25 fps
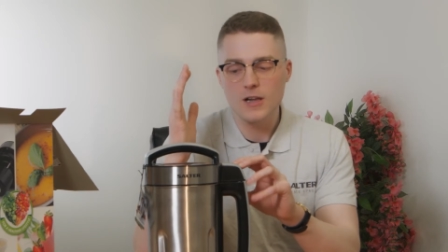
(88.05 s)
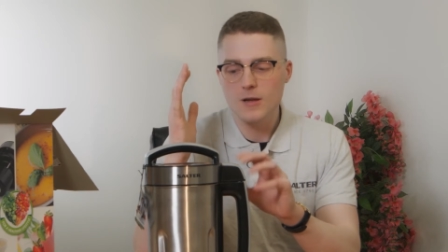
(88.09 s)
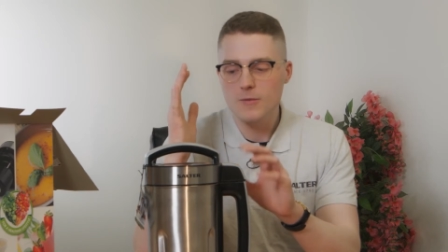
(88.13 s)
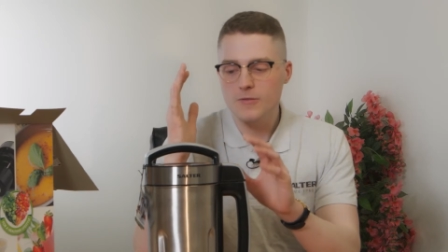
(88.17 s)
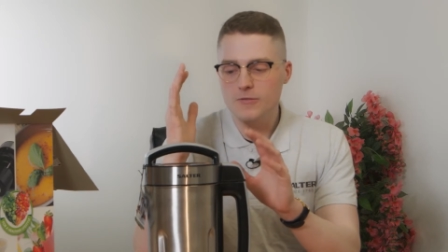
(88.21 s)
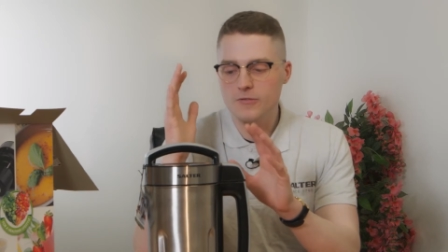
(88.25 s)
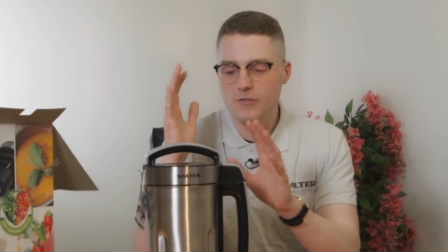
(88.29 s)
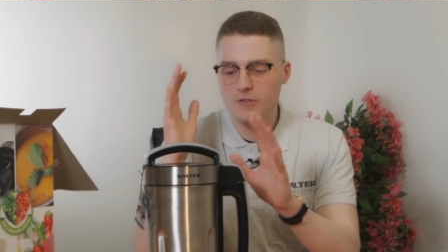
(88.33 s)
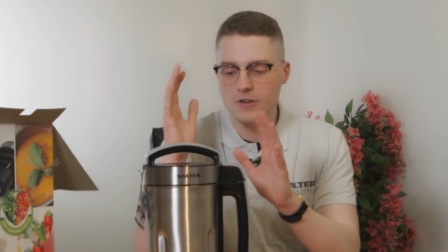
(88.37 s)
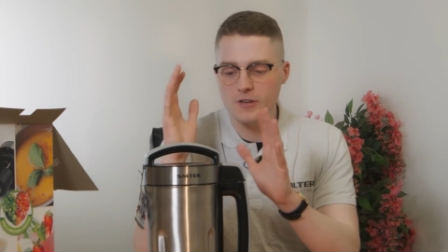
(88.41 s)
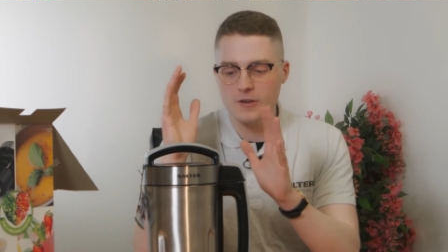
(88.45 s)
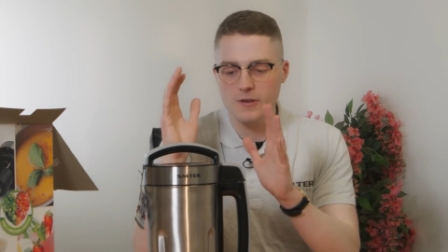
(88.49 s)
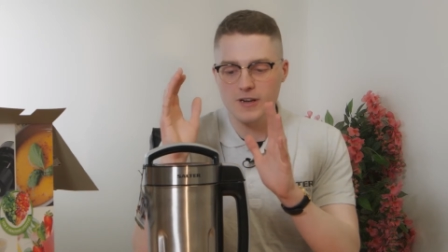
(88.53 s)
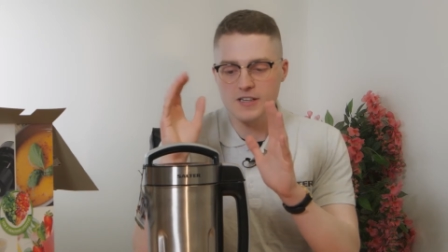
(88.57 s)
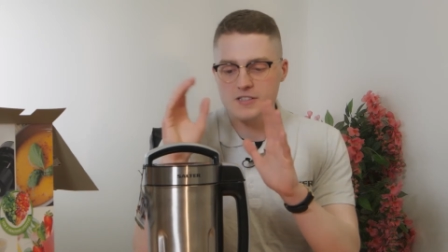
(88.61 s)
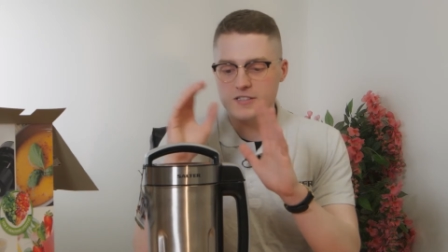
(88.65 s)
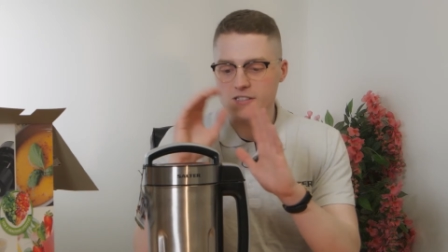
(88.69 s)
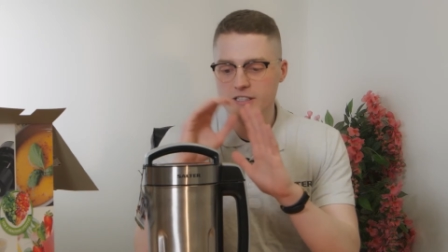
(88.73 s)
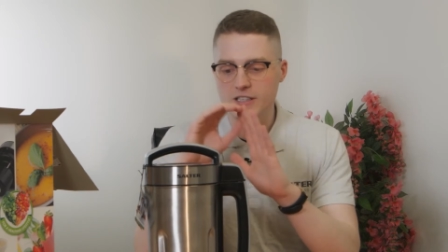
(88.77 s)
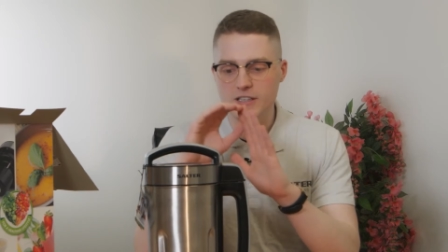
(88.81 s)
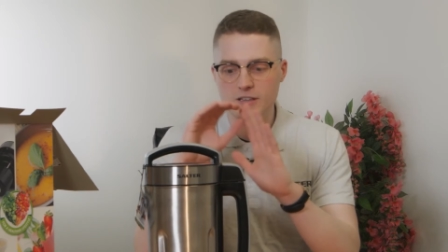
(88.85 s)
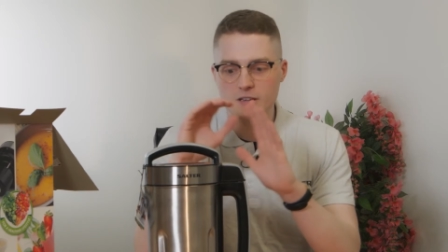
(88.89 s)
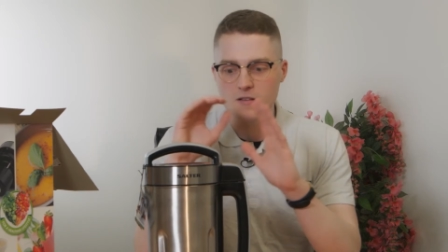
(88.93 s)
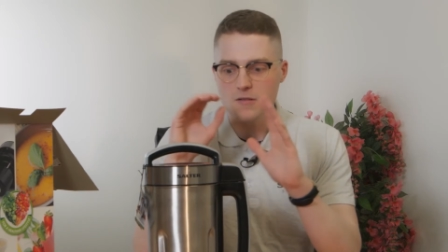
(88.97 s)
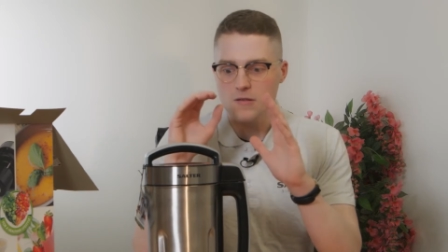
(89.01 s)
before you
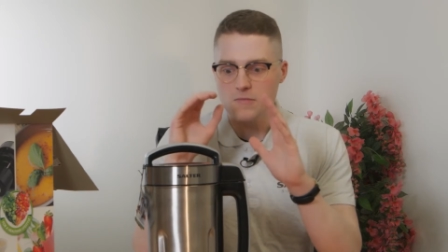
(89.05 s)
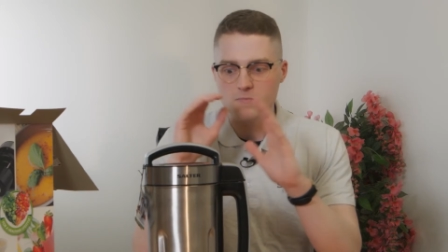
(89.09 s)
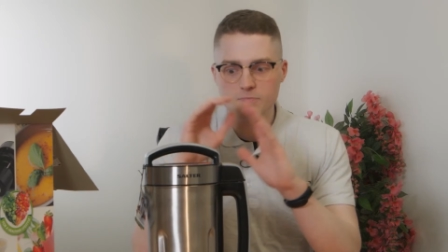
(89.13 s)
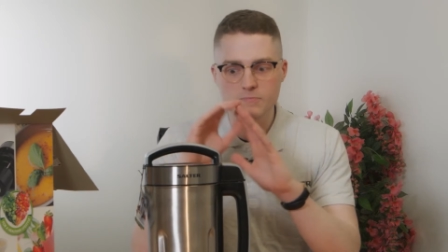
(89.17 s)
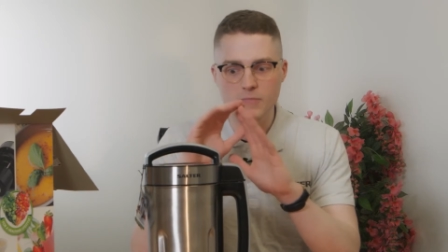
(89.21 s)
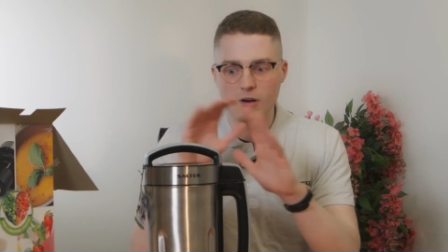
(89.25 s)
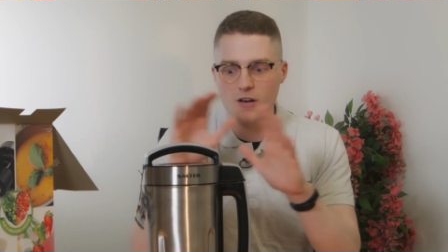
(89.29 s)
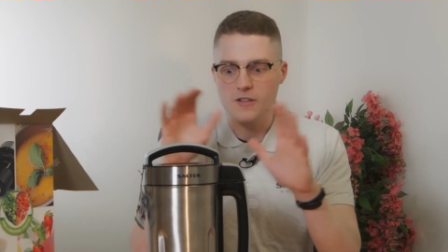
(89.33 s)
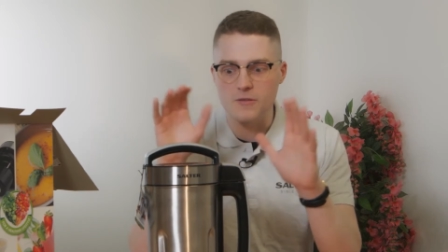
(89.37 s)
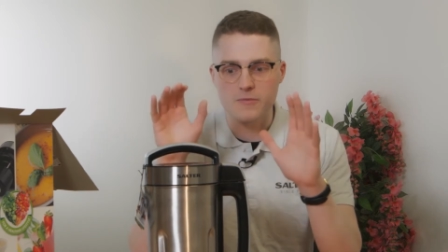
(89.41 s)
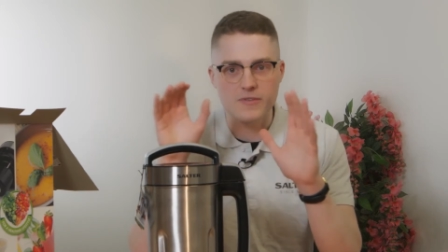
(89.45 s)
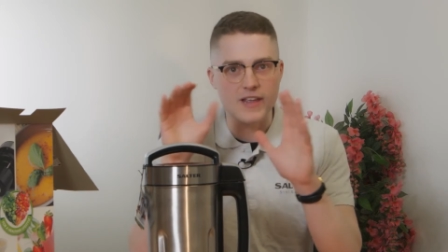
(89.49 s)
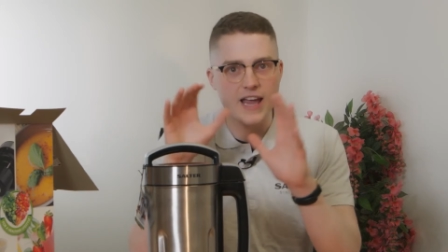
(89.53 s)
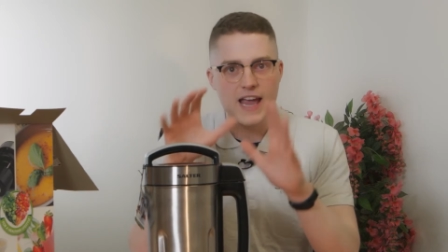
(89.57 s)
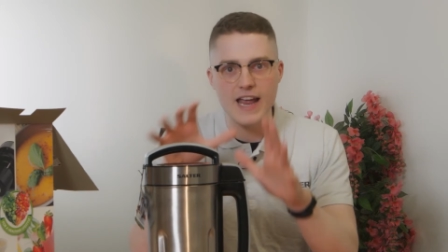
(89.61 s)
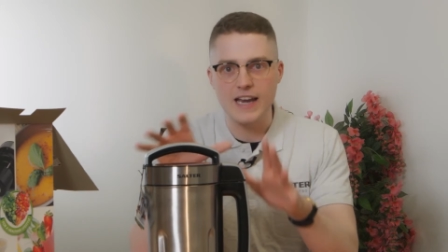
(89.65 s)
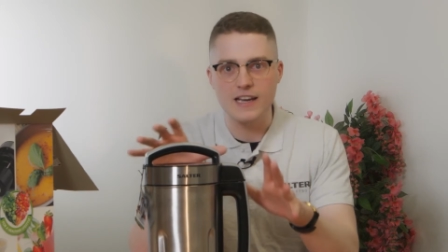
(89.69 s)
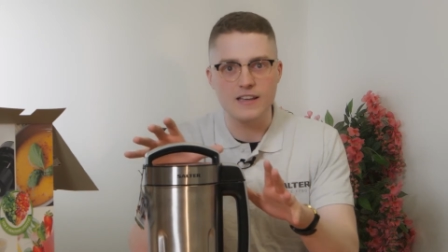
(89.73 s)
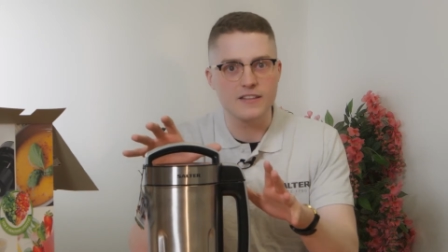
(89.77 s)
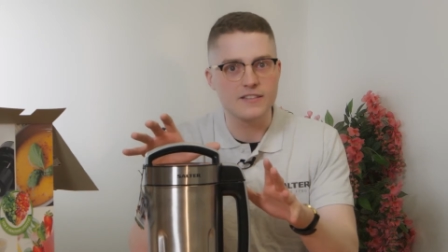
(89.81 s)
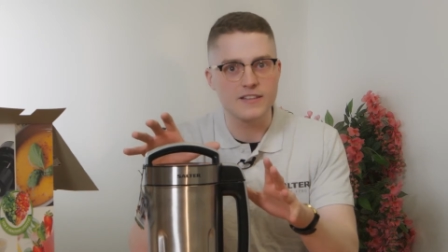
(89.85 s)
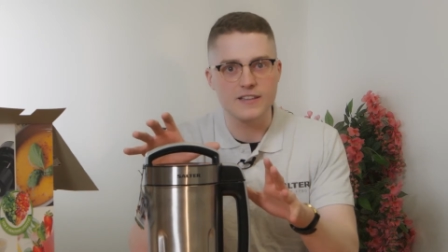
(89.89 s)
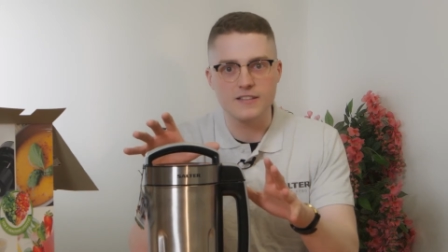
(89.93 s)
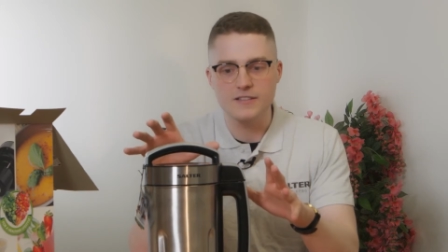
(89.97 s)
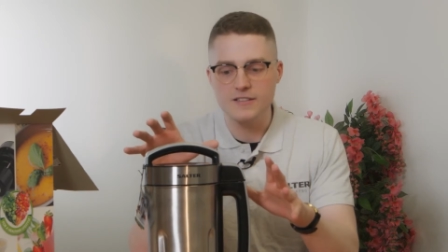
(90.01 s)
actually bother with
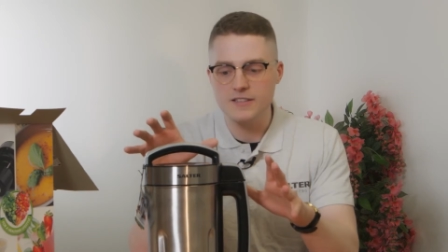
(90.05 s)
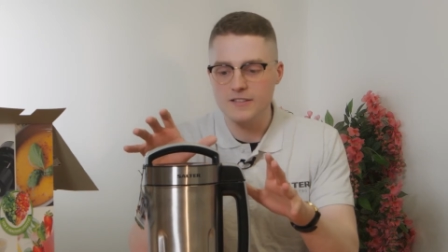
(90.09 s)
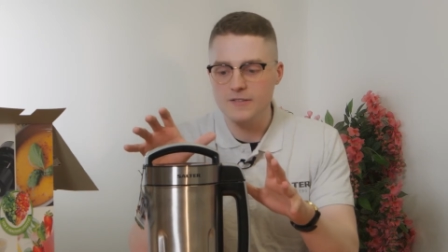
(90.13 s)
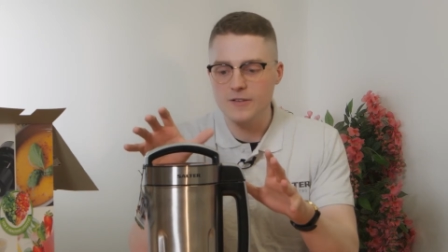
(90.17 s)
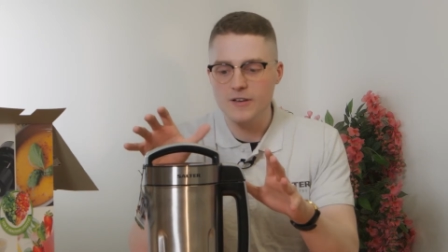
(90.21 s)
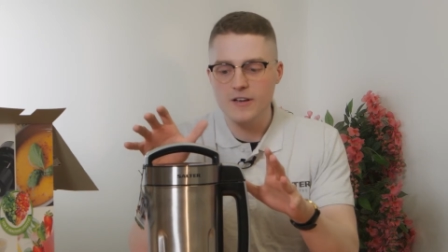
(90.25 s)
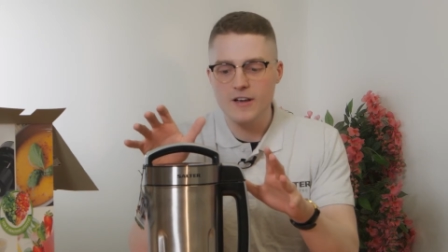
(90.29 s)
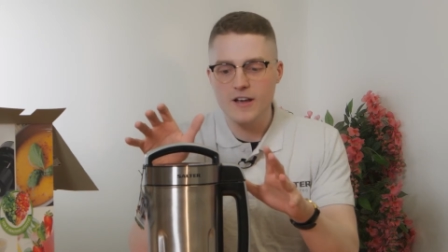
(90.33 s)
any of it.